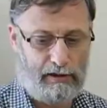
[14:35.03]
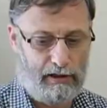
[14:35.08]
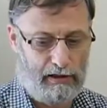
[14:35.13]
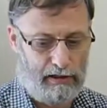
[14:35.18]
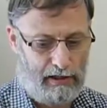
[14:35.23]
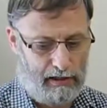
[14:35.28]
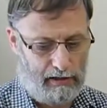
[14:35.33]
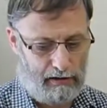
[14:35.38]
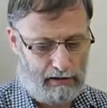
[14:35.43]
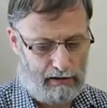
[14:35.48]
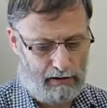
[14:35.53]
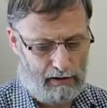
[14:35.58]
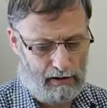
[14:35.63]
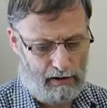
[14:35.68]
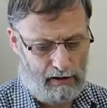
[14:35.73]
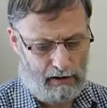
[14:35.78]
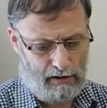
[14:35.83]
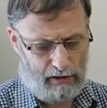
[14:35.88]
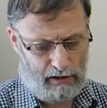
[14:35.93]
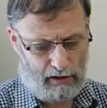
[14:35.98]
The lens,
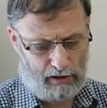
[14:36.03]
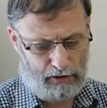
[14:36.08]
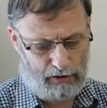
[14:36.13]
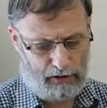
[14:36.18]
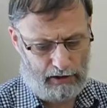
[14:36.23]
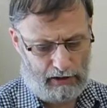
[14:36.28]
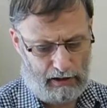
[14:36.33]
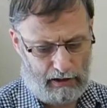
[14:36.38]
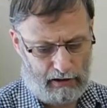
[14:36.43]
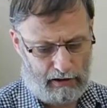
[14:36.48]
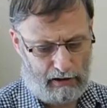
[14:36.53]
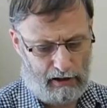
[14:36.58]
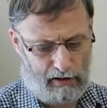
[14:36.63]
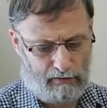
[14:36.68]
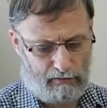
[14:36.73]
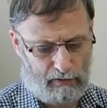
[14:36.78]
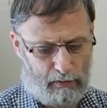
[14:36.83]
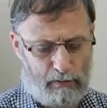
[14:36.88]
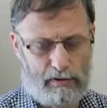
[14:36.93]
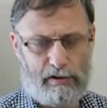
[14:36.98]
I think that
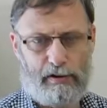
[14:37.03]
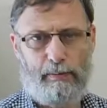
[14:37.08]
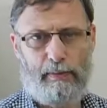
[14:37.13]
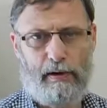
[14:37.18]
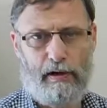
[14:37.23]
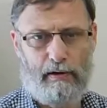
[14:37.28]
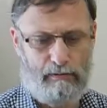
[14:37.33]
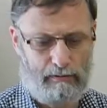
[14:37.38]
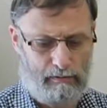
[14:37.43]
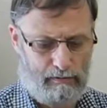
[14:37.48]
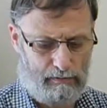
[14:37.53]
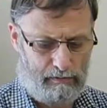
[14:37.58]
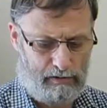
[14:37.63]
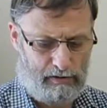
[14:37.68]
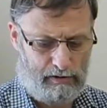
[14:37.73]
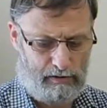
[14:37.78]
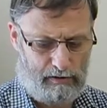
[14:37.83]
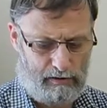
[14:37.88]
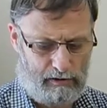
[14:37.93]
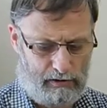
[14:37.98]
cover was about
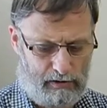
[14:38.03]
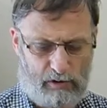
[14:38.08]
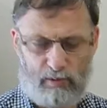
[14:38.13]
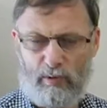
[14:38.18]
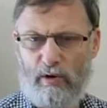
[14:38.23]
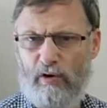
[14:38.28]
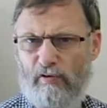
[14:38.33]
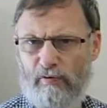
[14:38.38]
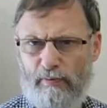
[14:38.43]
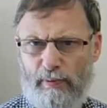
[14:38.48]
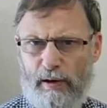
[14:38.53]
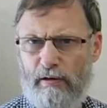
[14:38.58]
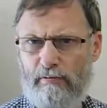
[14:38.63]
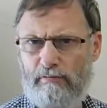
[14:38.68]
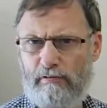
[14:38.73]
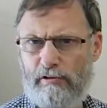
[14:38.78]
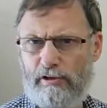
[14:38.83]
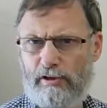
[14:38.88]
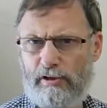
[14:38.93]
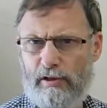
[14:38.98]

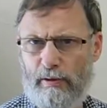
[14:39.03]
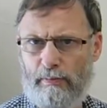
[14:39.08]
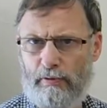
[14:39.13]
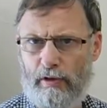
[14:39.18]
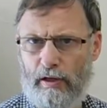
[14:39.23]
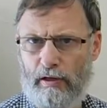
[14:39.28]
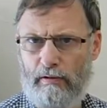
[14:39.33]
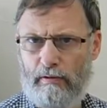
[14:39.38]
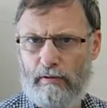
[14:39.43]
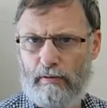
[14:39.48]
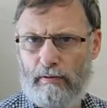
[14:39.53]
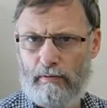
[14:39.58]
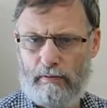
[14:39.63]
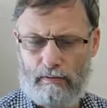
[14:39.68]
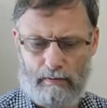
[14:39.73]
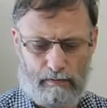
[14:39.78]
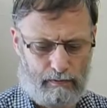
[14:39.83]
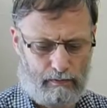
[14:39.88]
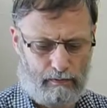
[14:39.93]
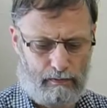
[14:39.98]
£12 or something.
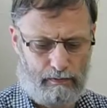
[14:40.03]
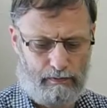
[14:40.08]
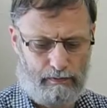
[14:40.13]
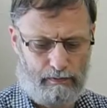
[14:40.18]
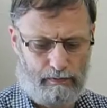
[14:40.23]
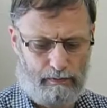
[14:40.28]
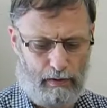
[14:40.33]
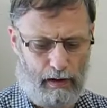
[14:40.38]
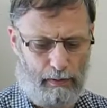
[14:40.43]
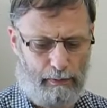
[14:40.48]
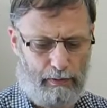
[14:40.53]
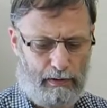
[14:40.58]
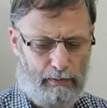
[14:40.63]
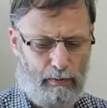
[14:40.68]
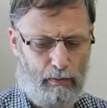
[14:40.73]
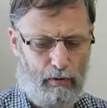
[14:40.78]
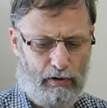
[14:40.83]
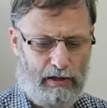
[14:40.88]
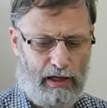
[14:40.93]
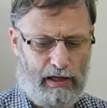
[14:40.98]
Might have been
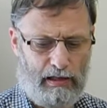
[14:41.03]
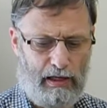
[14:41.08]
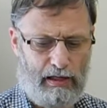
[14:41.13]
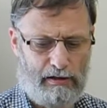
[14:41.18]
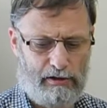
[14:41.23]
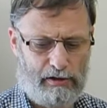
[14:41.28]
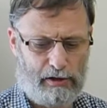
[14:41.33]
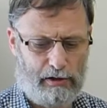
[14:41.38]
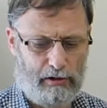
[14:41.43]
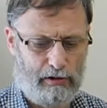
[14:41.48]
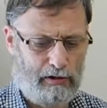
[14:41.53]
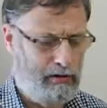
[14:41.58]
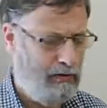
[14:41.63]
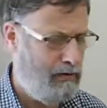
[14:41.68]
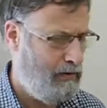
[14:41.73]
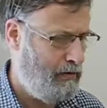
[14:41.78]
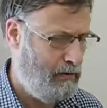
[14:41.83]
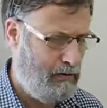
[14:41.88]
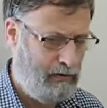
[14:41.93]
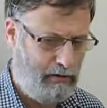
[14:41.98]
more, that lens hood,
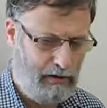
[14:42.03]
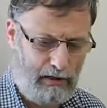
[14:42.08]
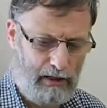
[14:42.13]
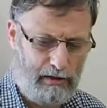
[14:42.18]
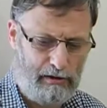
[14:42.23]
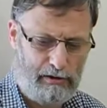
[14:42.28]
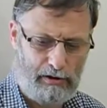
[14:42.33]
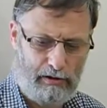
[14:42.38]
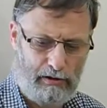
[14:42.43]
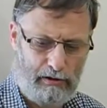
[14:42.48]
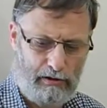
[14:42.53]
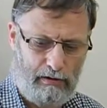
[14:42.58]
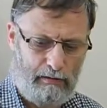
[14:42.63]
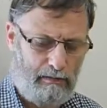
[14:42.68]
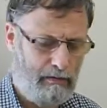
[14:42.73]
the lens hood.